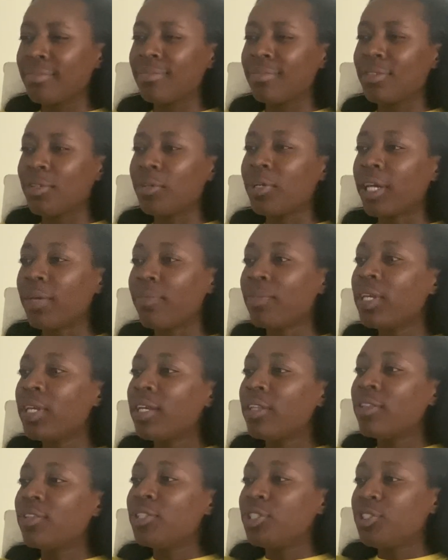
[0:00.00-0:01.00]
okay,
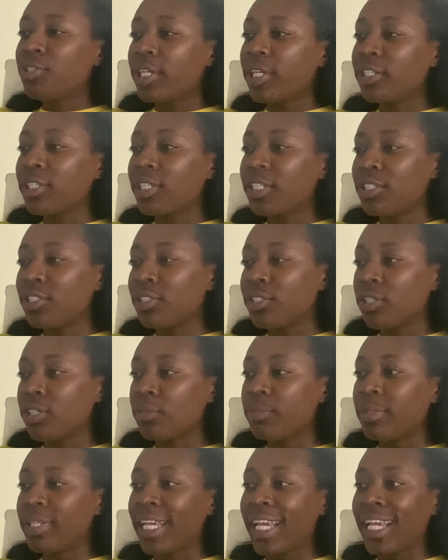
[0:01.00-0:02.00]
the trader can
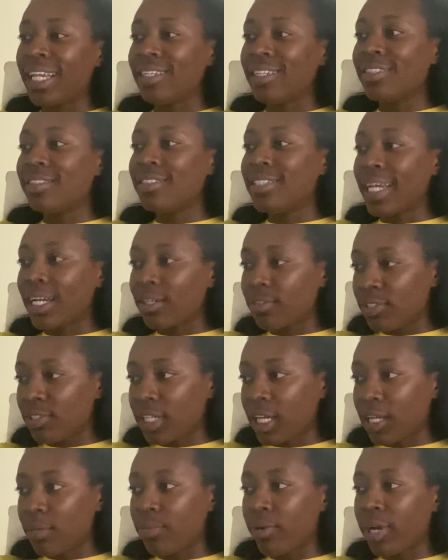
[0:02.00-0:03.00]
determine a
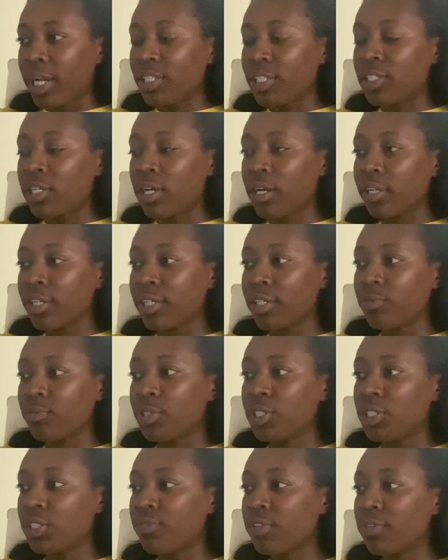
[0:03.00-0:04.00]
downside price target, which
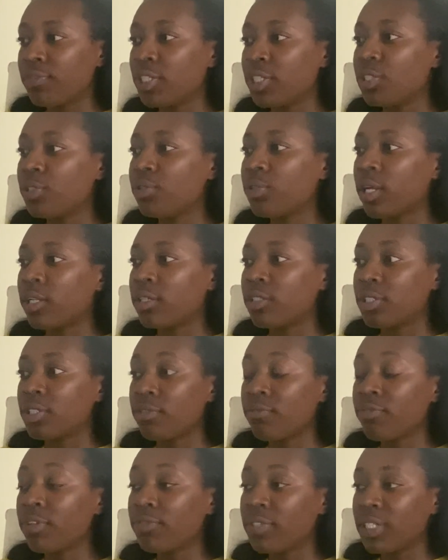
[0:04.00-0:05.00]
is
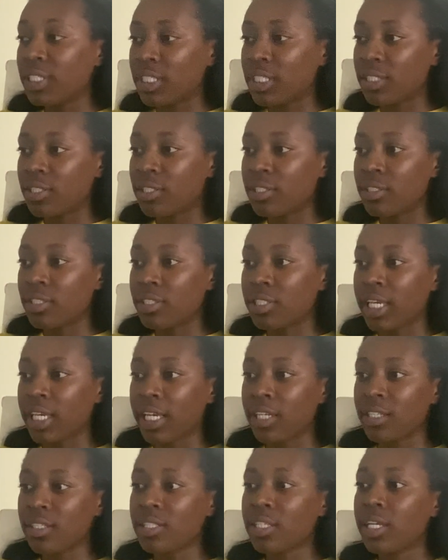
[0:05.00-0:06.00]
$52.50 in this
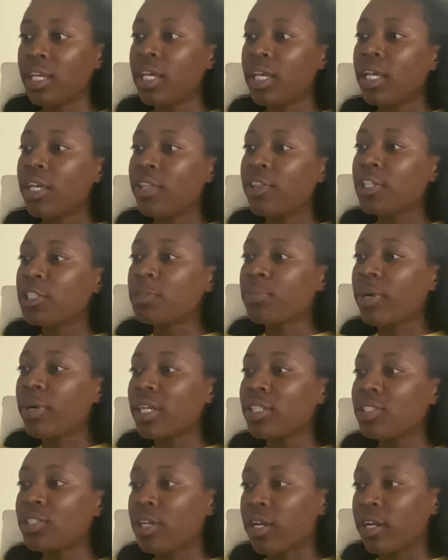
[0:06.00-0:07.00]
case. This
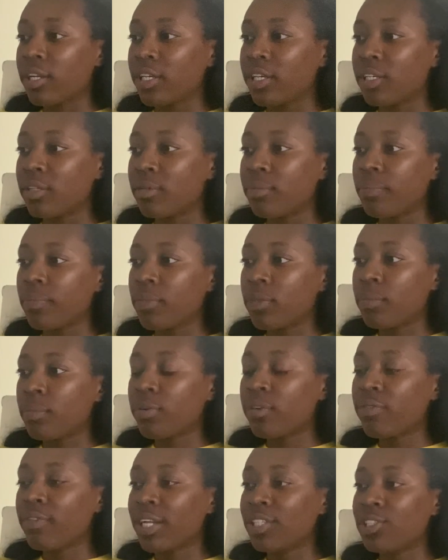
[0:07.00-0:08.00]
price target
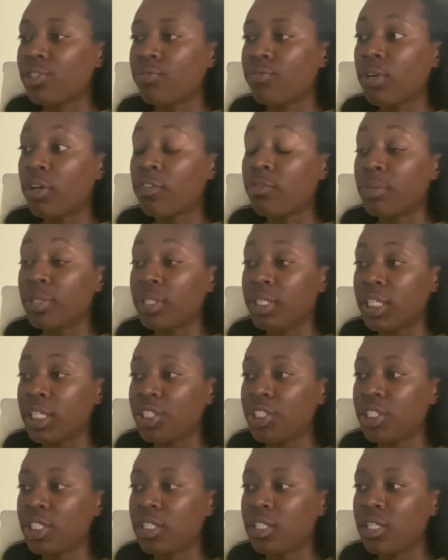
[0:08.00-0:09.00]
provides a rough
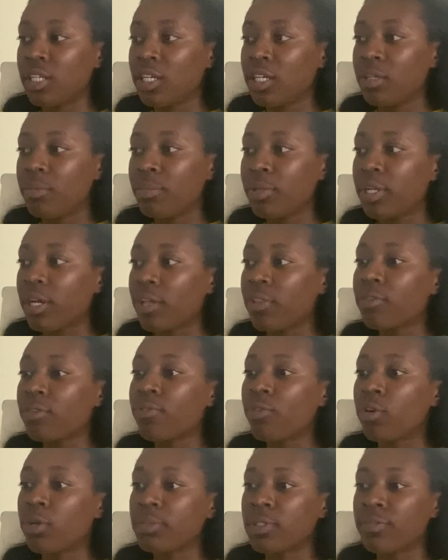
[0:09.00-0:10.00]
prediction, but other
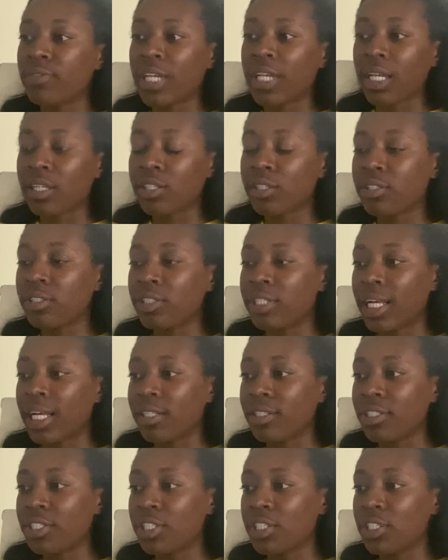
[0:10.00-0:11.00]
forms of technical
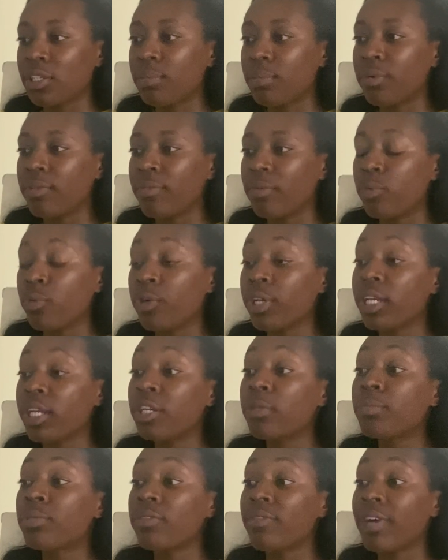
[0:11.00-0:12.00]
analysis
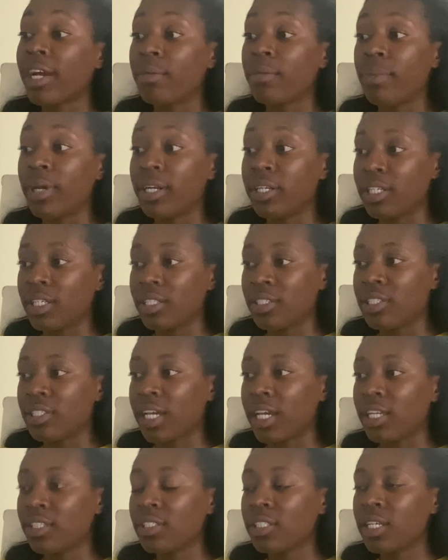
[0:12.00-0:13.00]
could provide better
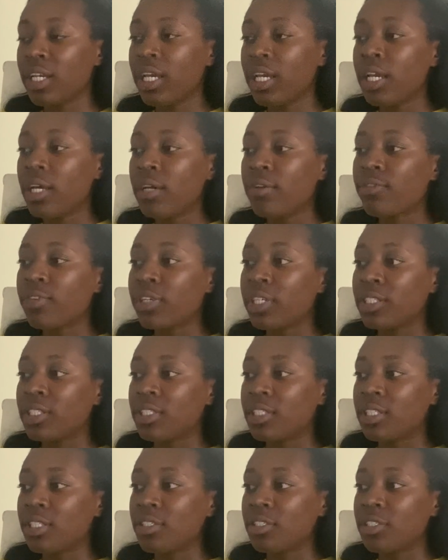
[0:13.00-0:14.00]
insights. For
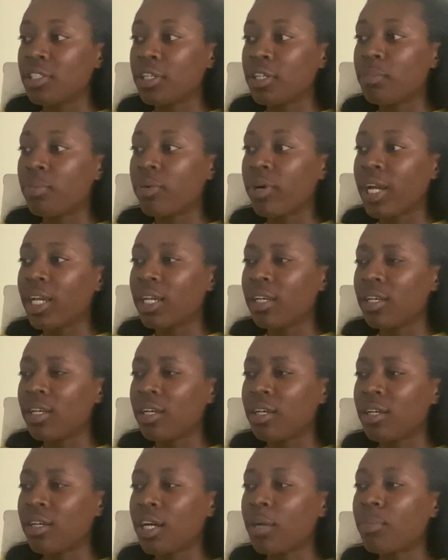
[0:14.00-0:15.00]
instance, a
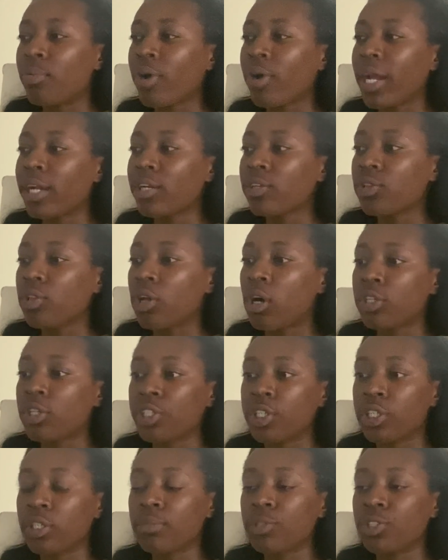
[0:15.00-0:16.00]
prior
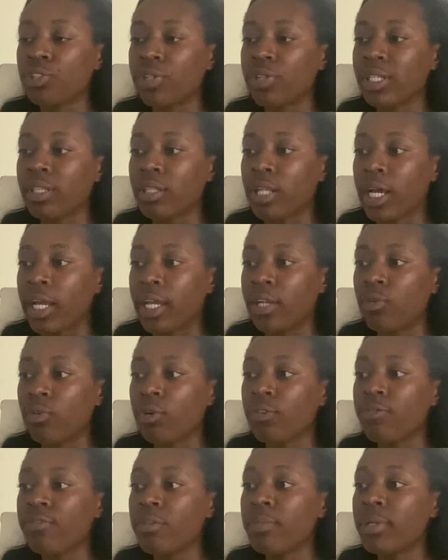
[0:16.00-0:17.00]
long-term trend line or
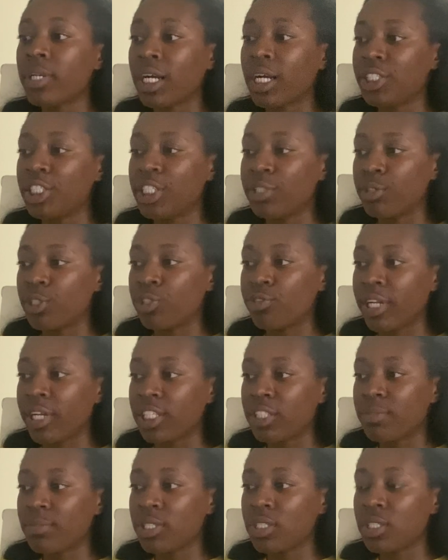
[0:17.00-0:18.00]
Fibonacci
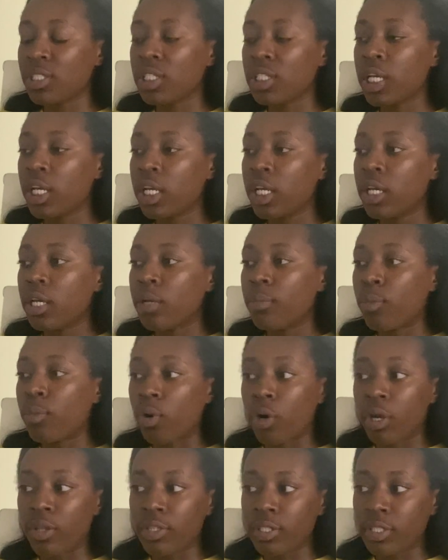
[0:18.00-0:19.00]
retracements, more
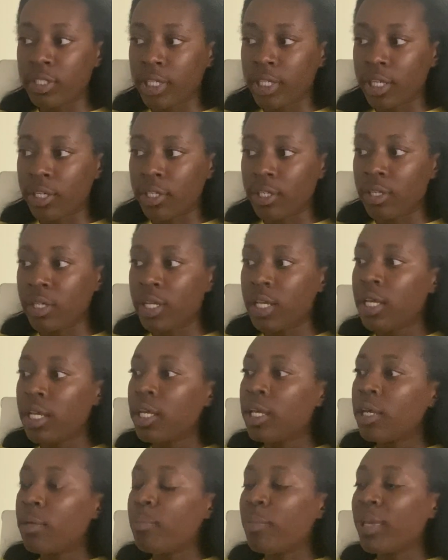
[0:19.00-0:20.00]
on this later,
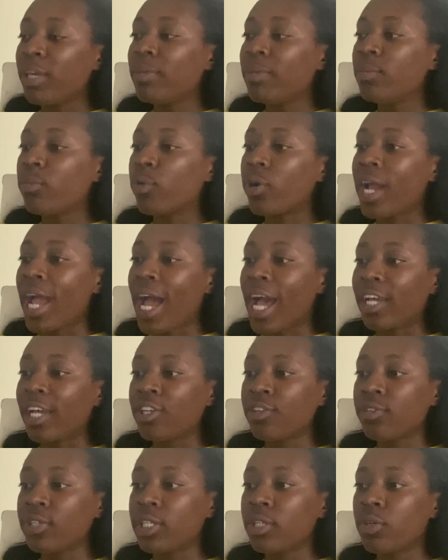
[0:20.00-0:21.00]
may be more
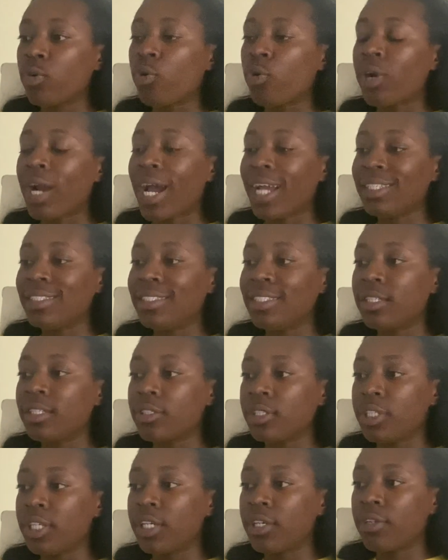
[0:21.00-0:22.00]
accurate or
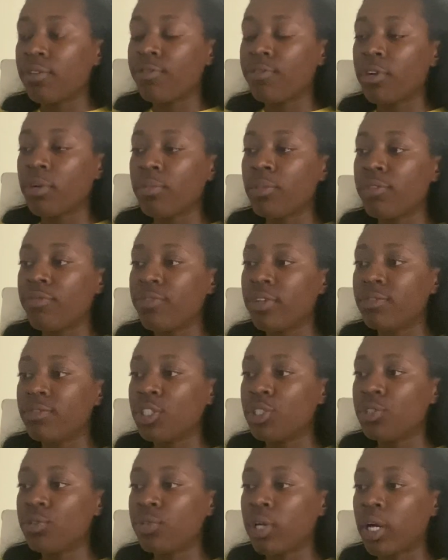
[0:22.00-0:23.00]
ideally confirm the
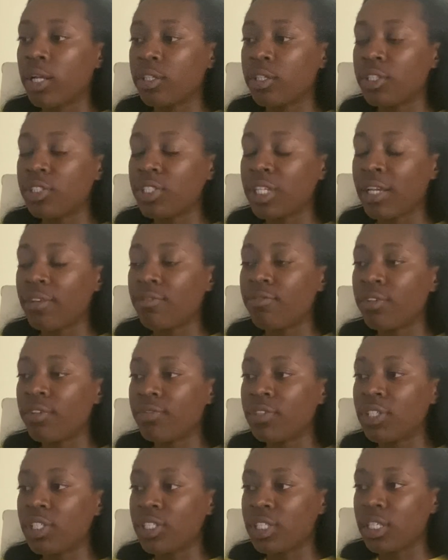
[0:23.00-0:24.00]

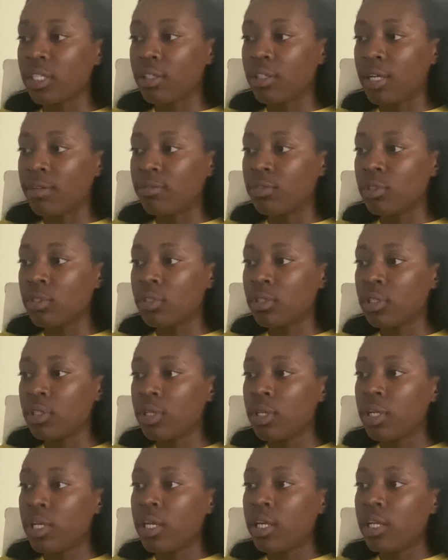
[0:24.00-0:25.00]
$52.50 level.
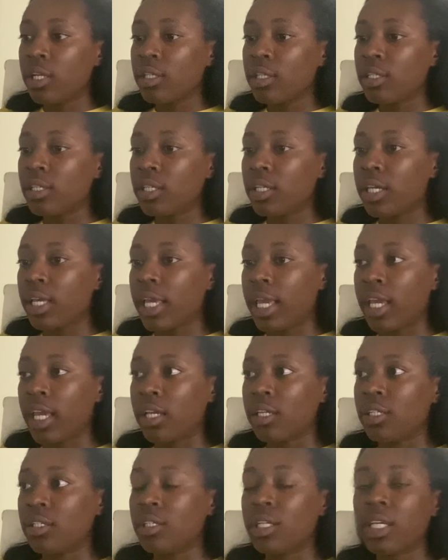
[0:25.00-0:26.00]

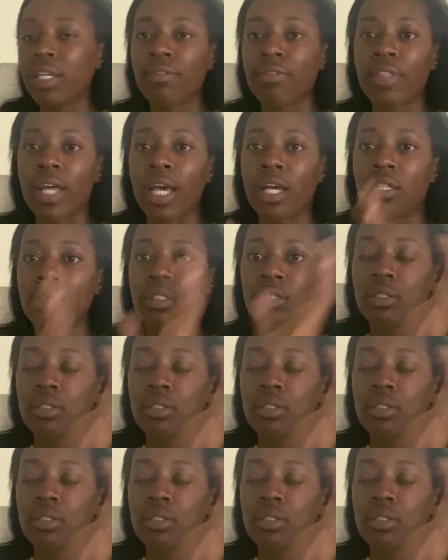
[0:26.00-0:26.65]
And if that,